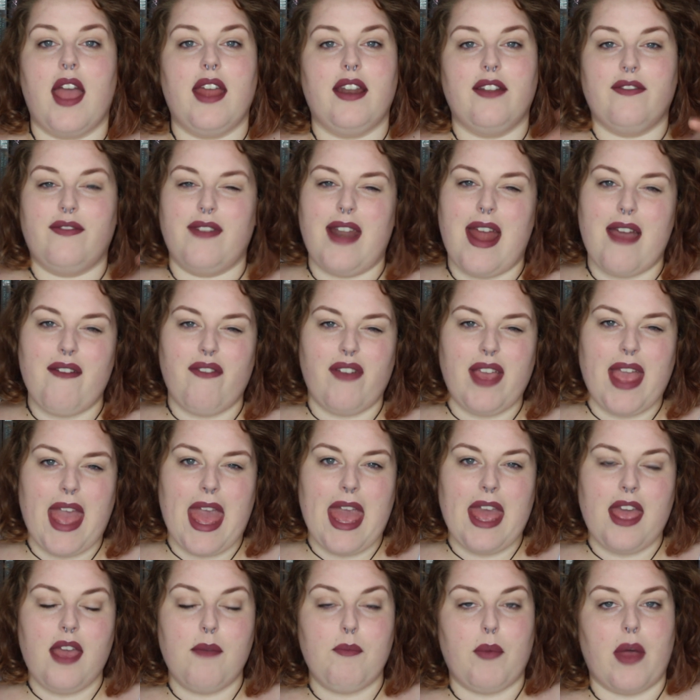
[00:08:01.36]
kind of
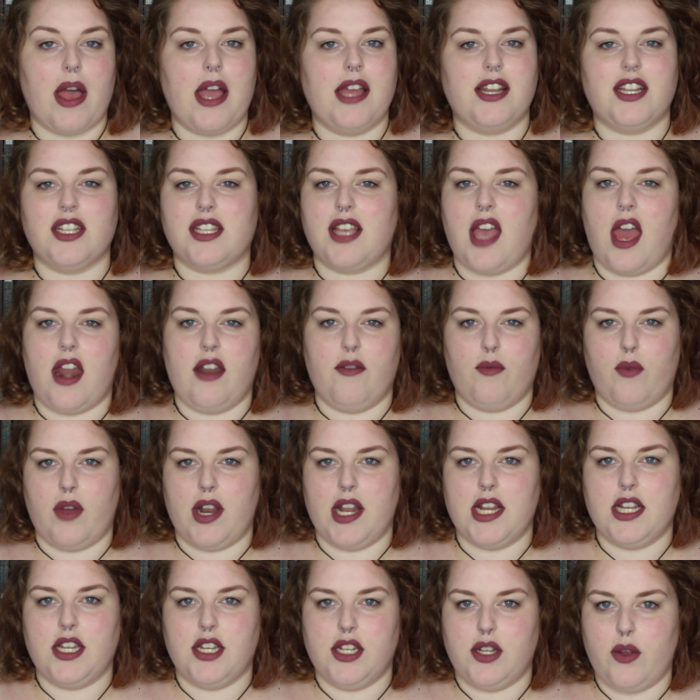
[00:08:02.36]
navigate, but I just kind of
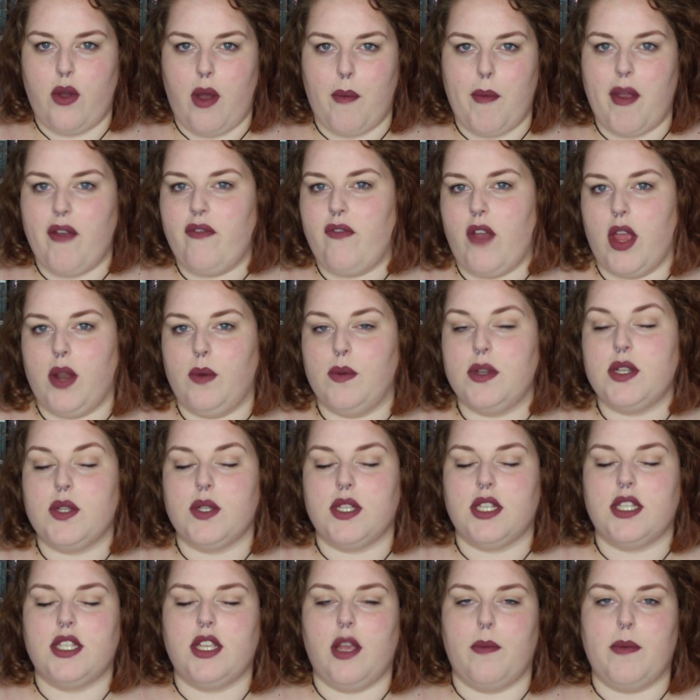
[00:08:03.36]
wanted to do it on my phone,
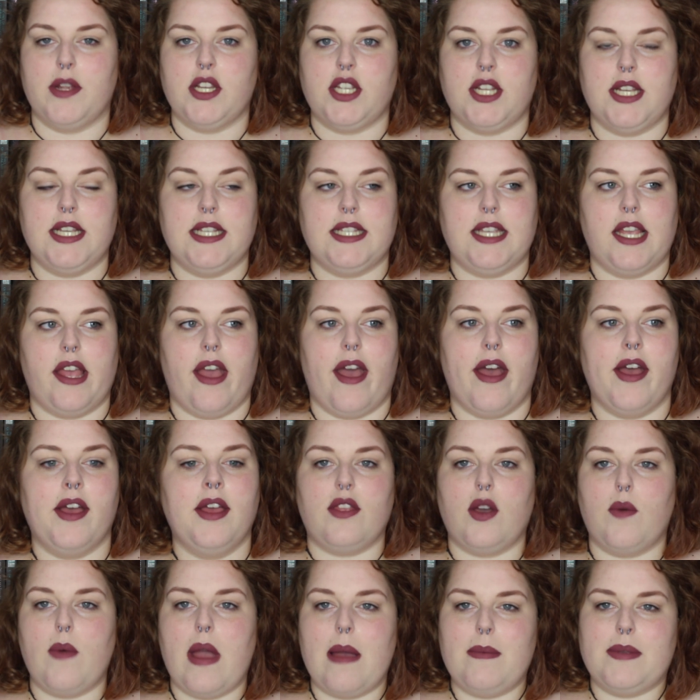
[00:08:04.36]
which is so much easier.
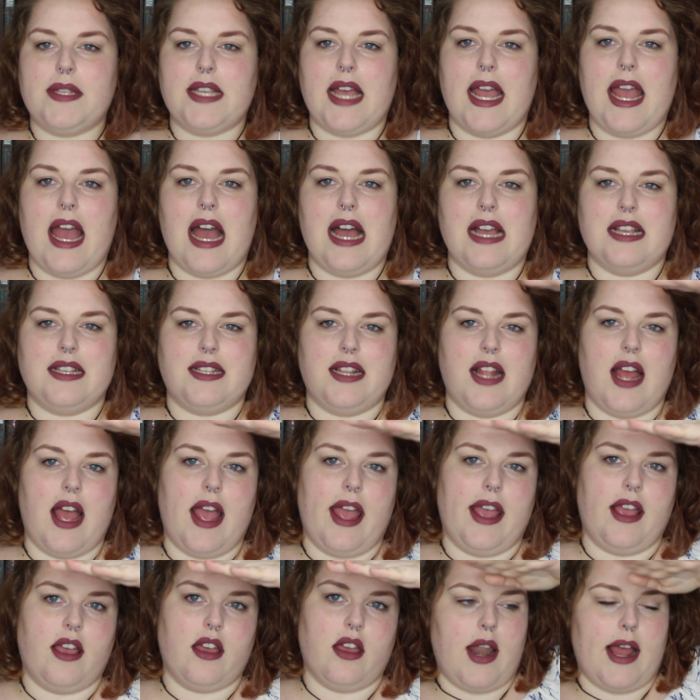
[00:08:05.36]
The website has
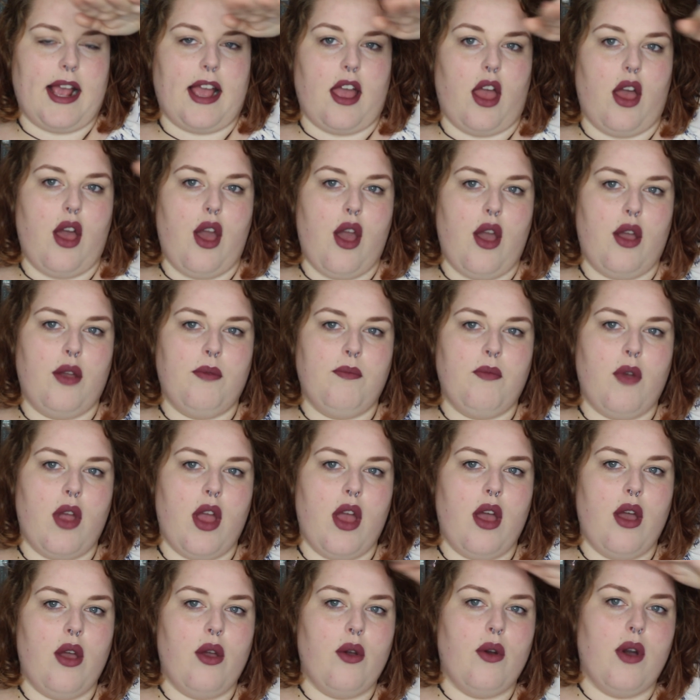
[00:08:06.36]
like a home
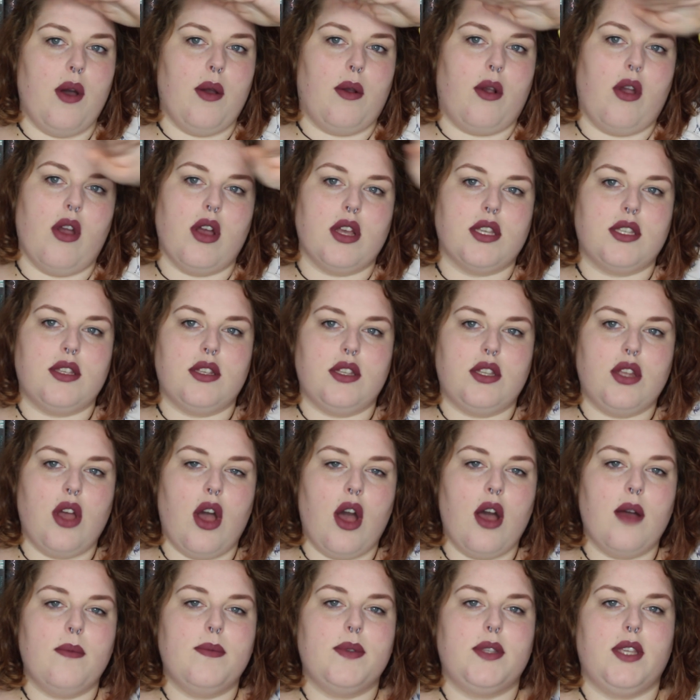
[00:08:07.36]
row across the
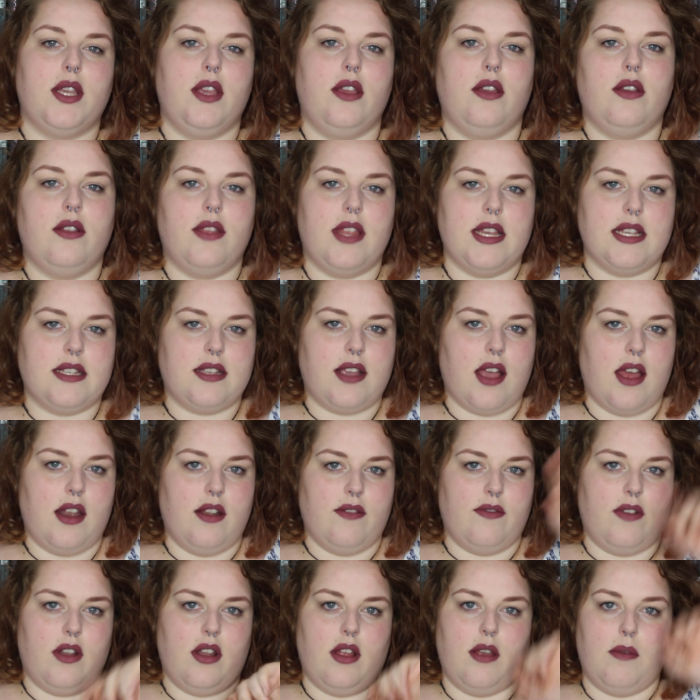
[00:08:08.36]
top, so there's
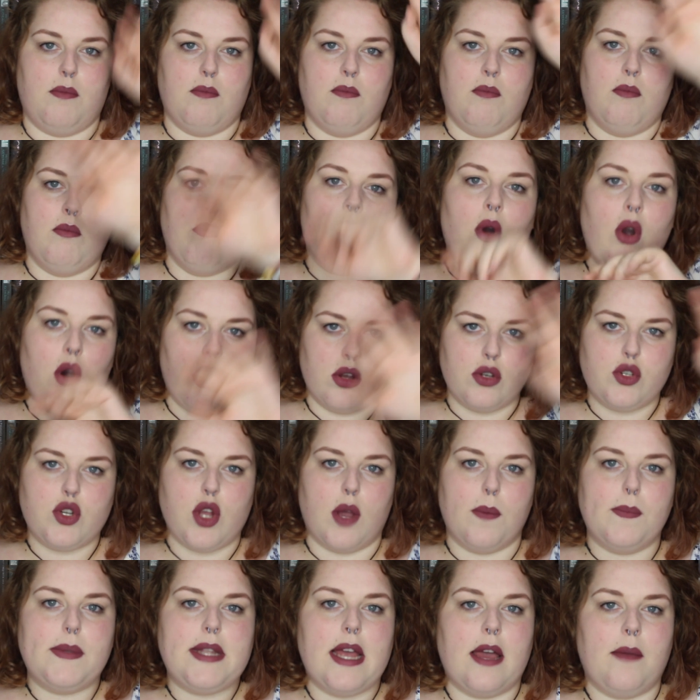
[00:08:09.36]
kind of like more
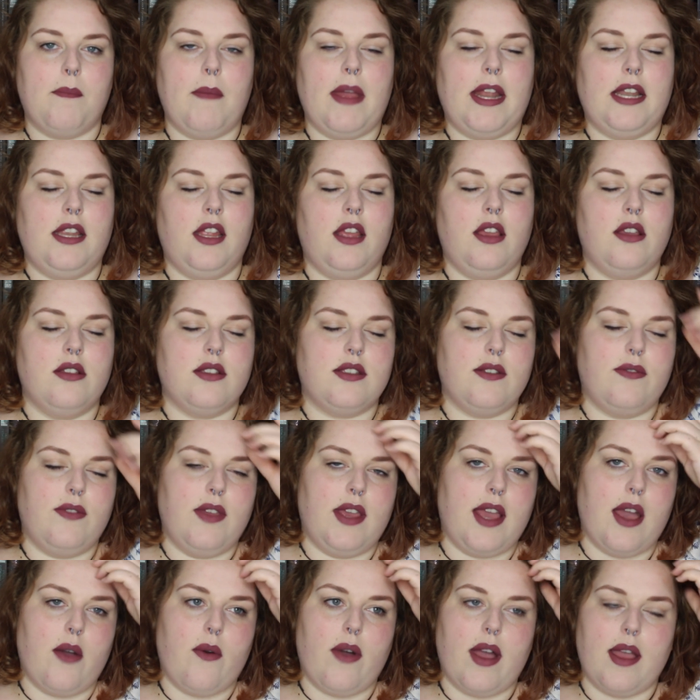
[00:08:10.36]
drop down menus, if
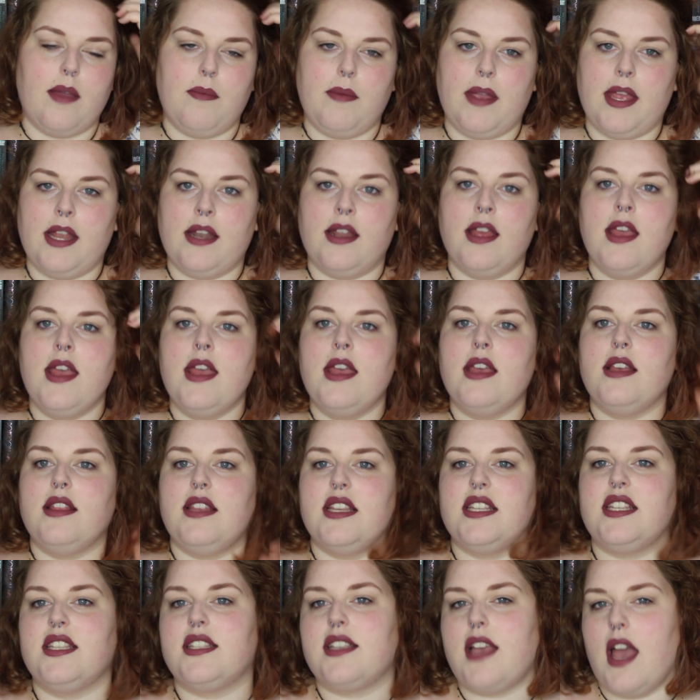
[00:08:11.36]
you get what I mean.
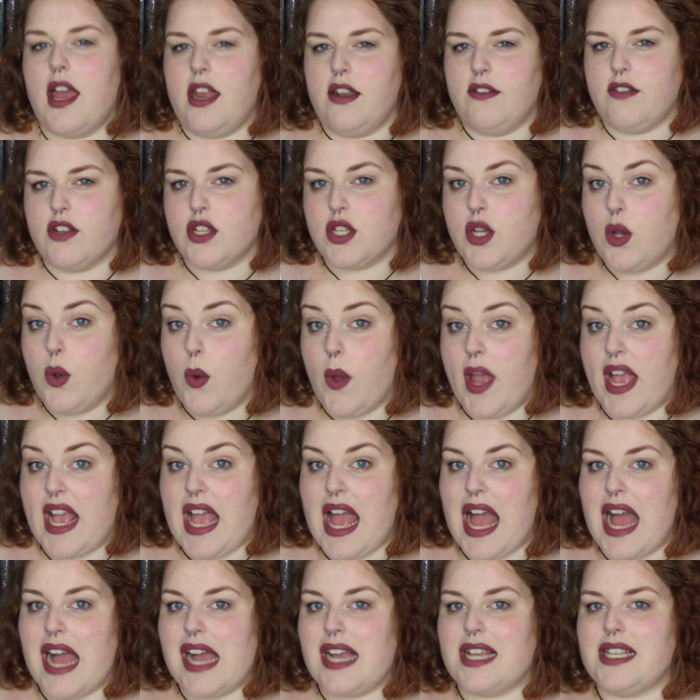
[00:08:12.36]
This is kind of just
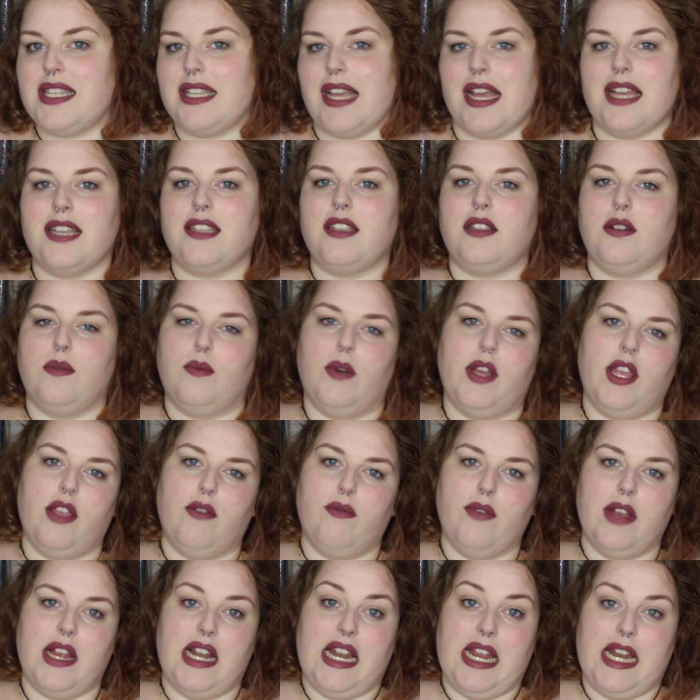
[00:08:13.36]
quick access to what
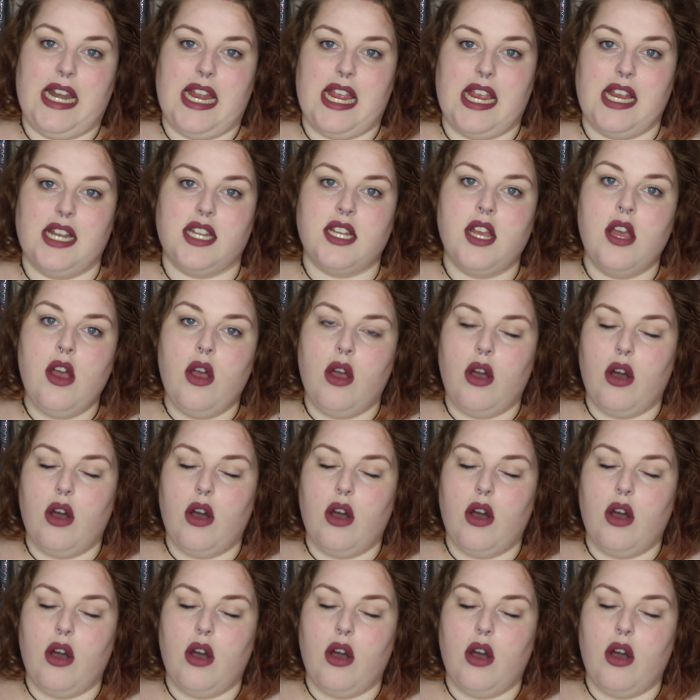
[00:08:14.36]
you really need